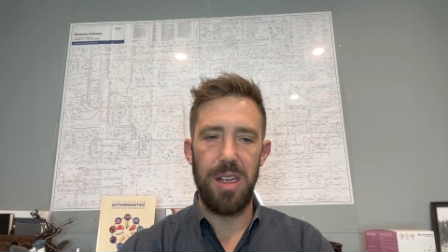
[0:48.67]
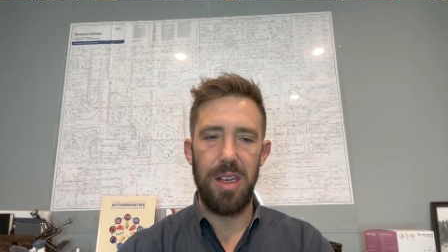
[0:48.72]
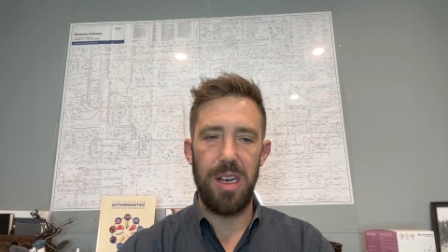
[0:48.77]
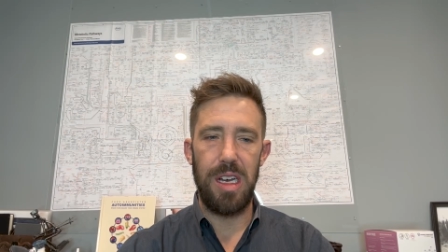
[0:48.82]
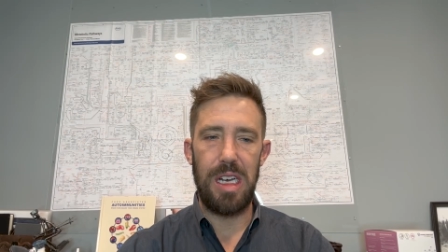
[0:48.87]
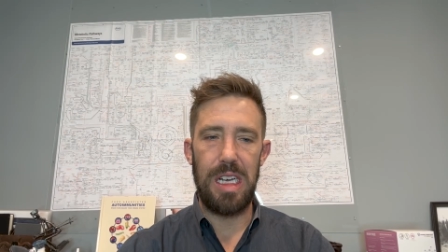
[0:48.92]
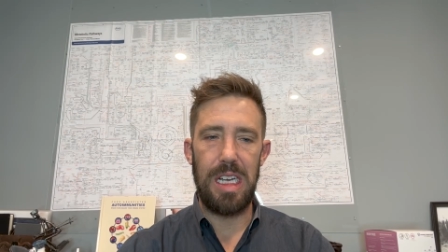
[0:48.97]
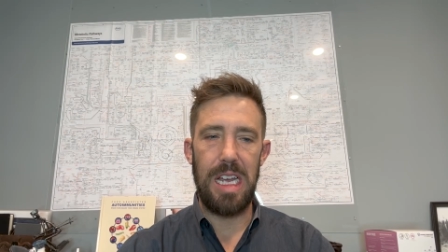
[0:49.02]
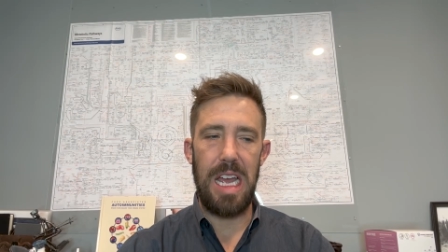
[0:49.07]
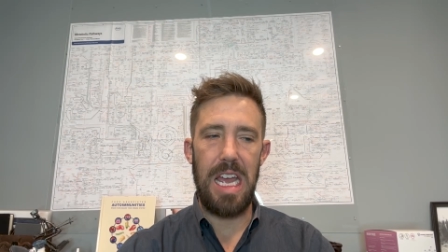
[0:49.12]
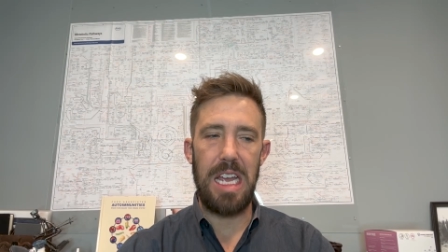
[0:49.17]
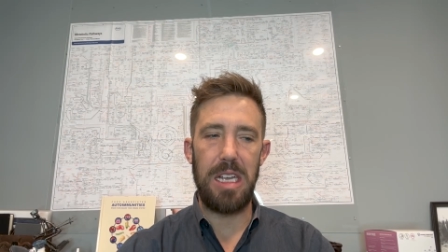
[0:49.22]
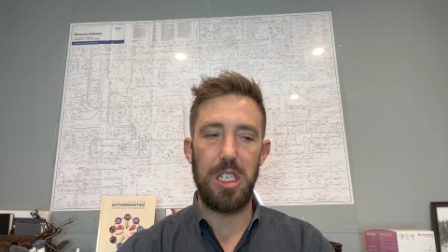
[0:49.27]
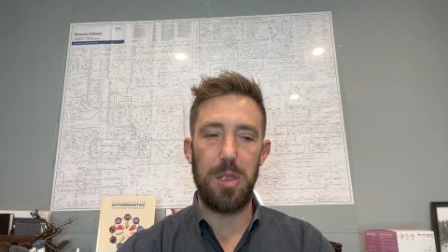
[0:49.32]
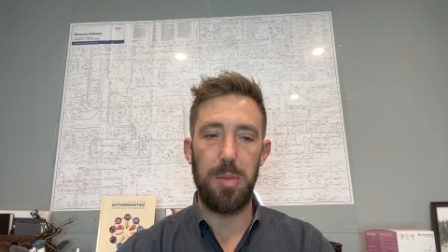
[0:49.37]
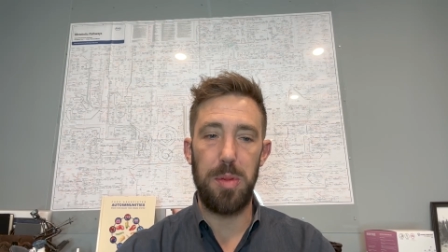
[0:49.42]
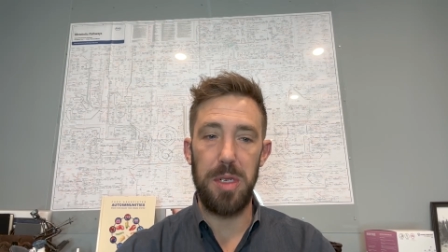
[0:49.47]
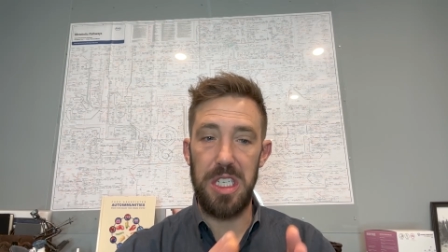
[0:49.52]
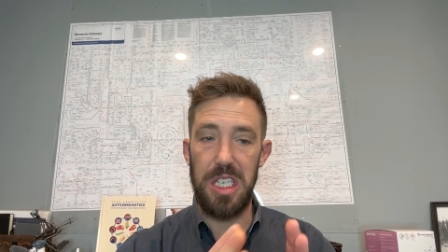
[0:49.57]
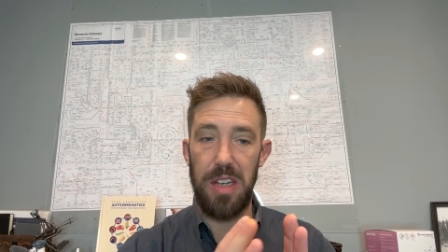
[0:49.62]
a, a
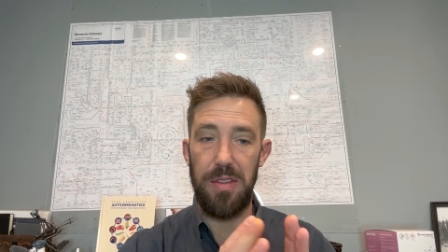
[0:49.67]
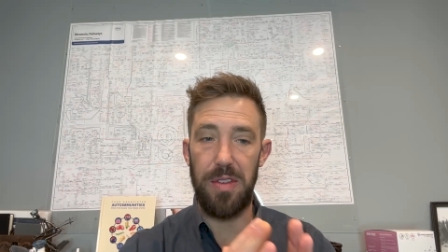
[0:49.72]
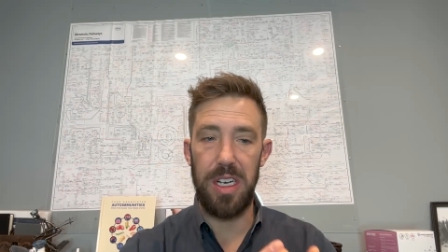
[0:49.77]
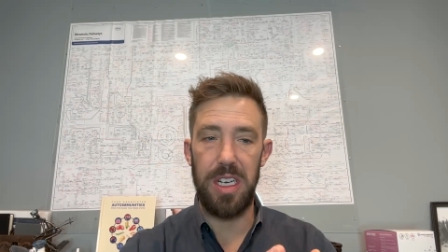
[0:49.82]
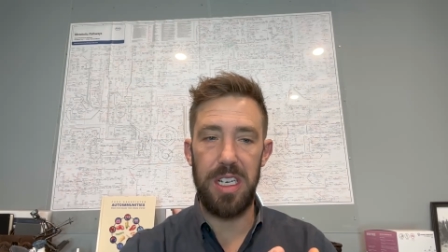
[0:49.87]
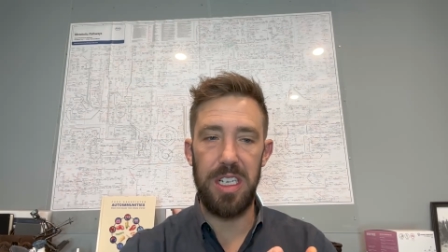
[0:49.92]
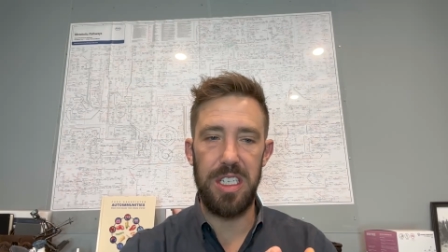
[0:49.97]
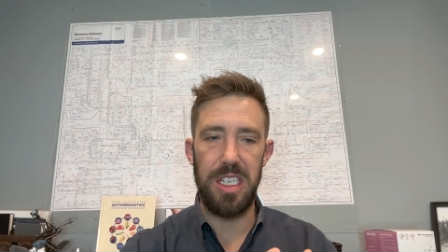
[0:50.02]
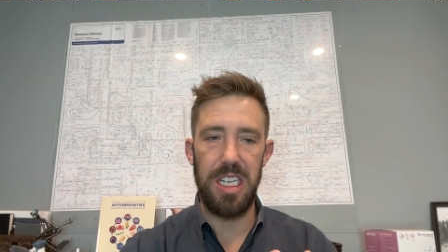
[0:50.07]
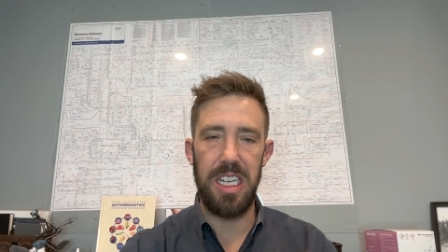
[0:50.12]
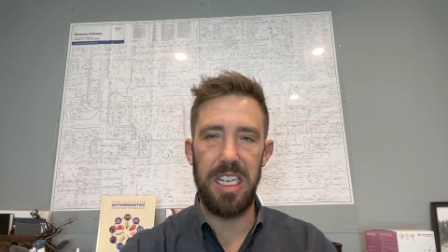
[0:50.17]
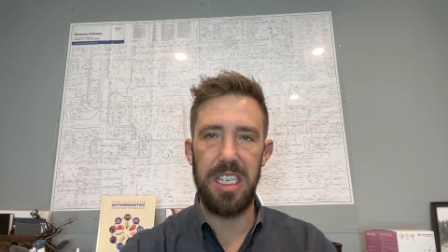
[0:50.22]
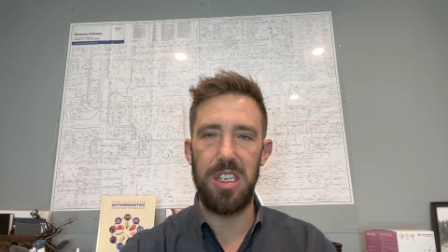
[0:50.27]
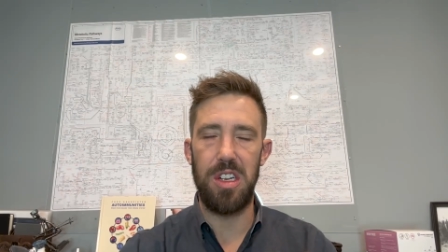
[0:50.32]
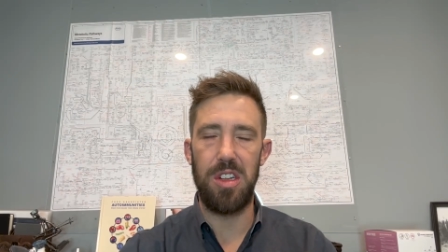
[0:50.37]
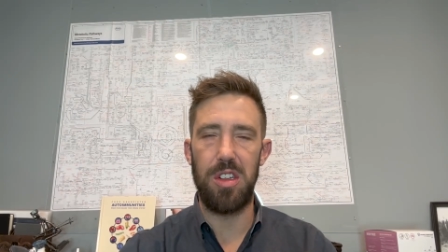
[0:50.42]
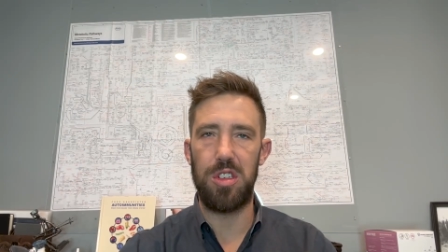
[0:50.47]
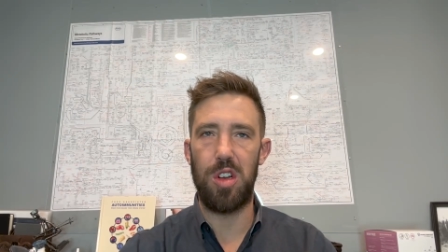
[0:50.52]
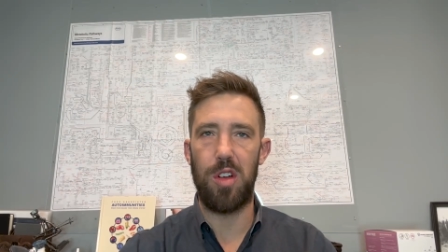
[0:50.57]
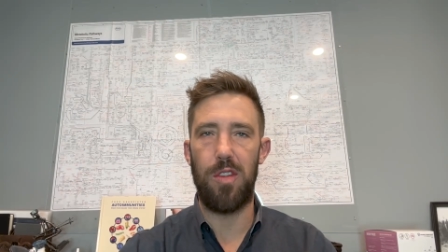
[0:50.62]
specific disease. You
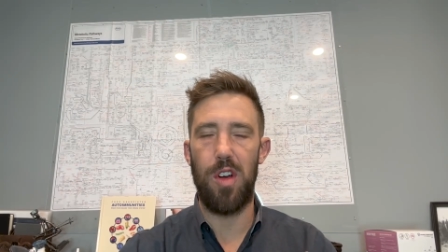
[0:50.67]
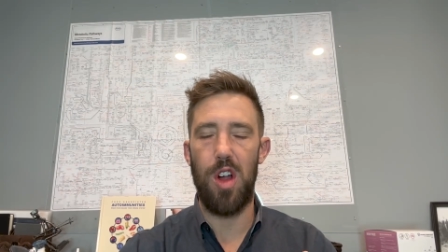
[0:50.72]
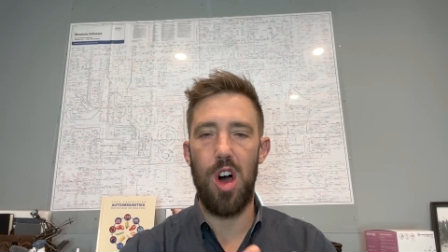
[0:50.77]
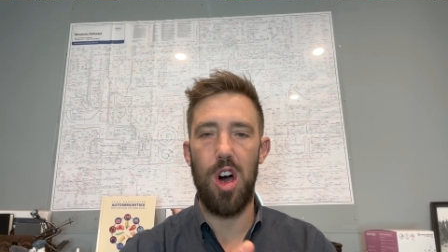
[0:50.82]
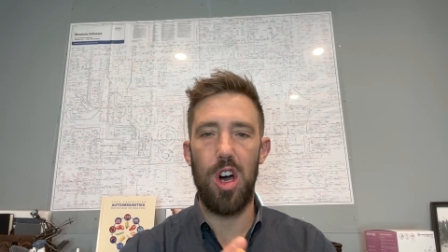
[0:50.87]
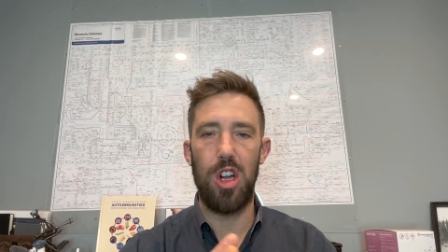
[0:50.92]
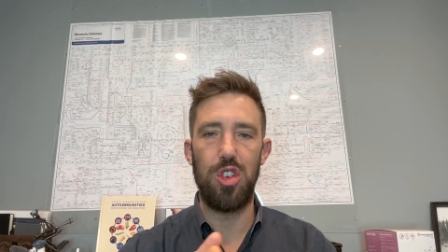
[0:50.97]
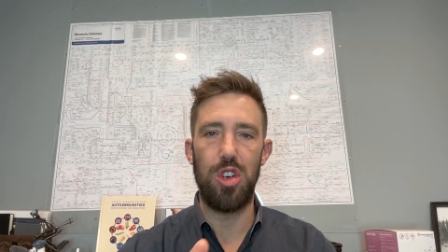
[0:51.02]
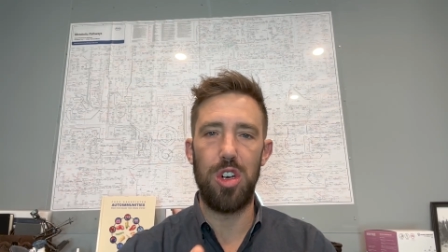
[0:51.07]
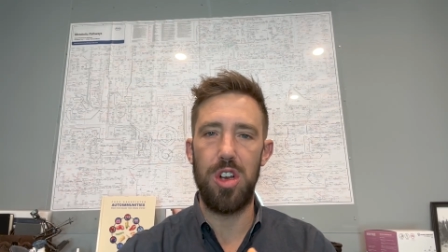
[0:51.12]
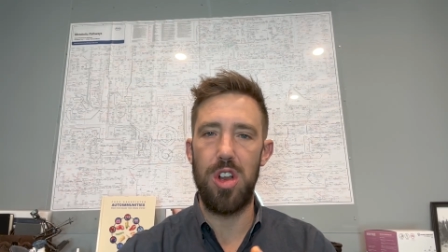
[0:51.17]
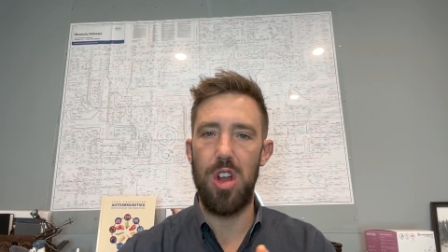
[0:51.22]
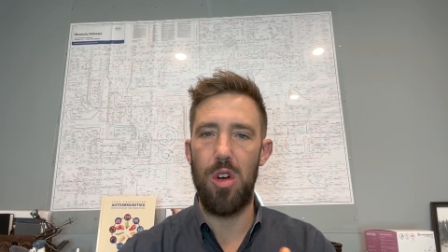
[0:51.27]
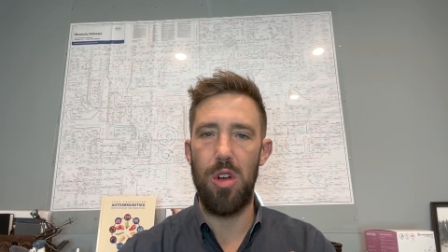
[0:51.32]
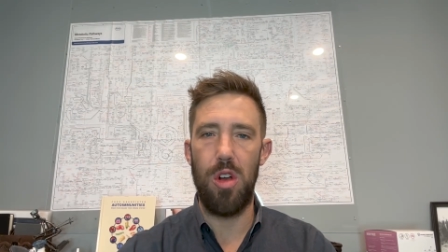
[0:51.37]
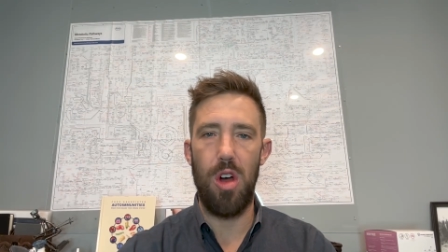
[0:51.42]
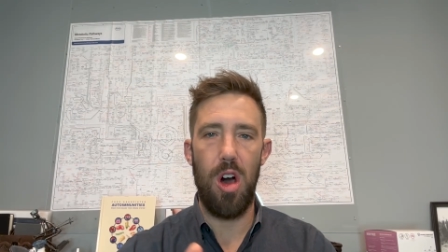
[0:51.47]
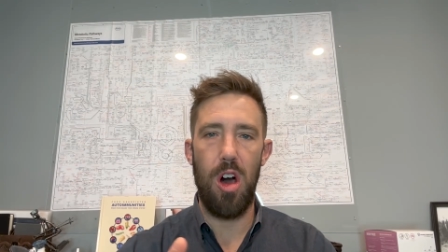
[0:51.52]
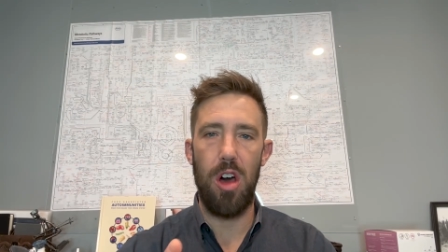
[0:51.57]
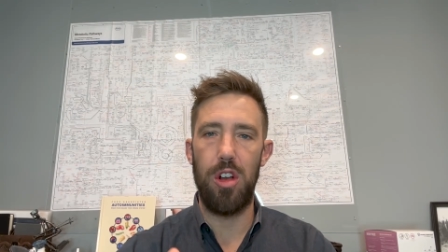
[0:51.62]
know, there's over a hundred
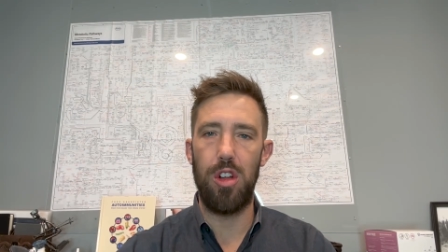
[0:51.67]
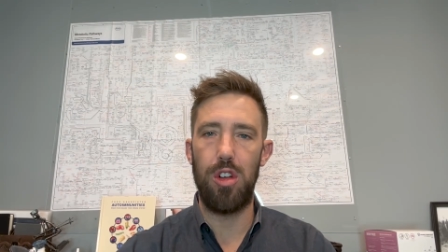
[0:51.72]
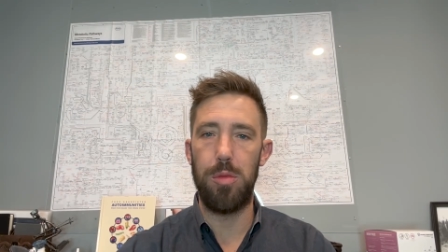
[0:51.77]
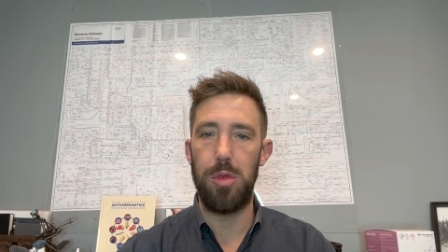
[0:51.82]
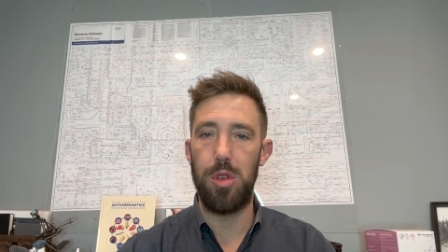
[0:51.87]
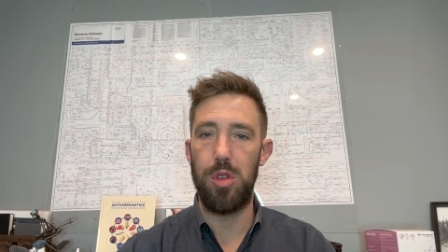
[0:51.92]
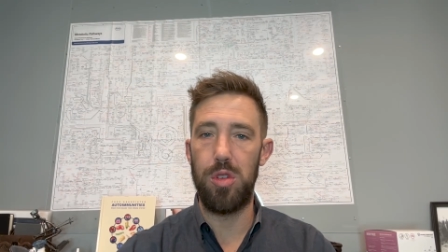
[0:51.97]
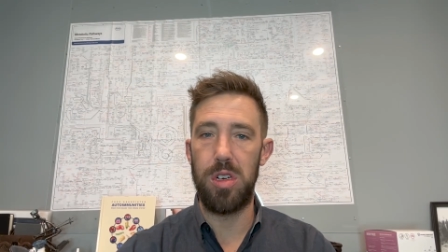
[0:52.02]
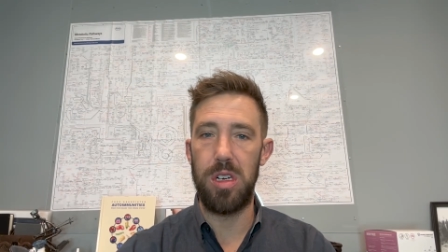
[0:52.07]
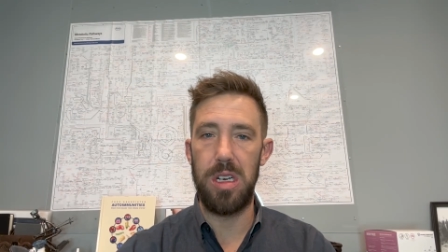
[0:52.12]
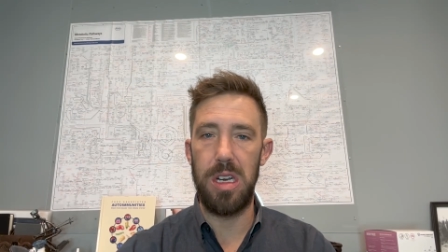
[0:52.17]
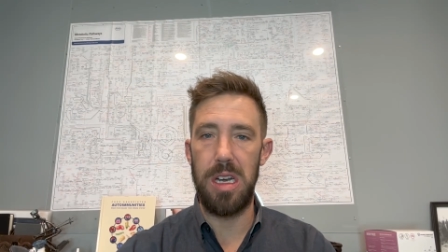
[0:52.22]
known autoimmune